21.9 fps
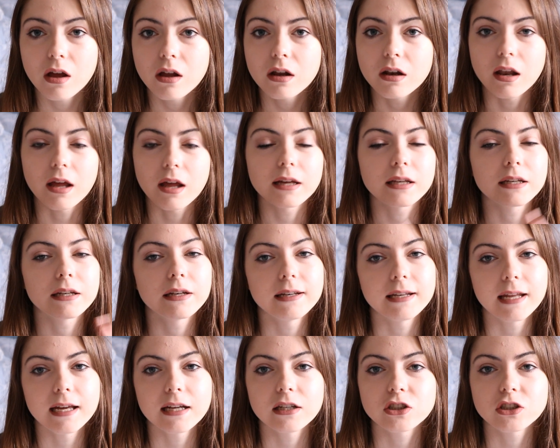like
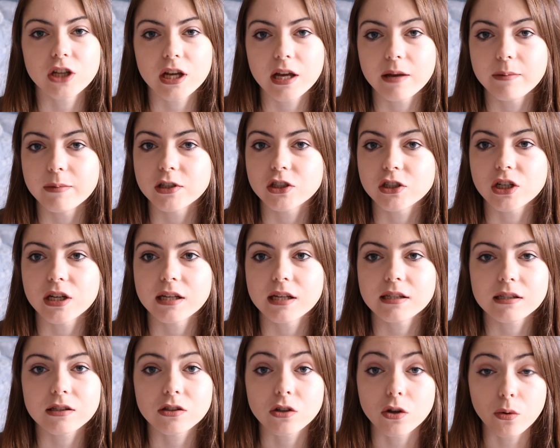nature images,
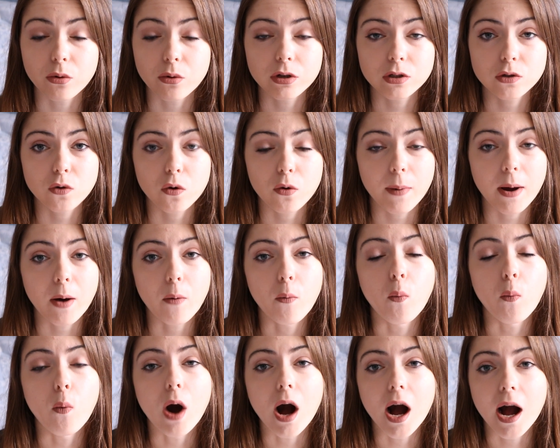so you want to talk about
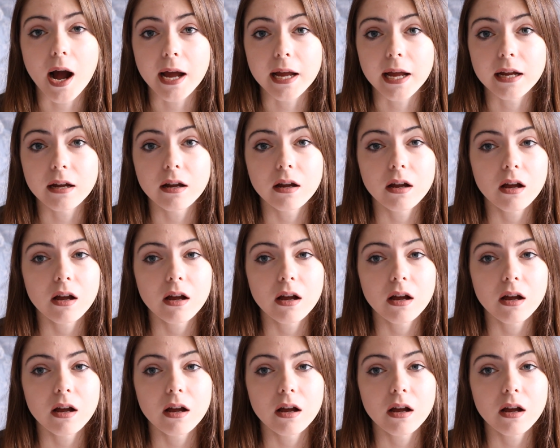why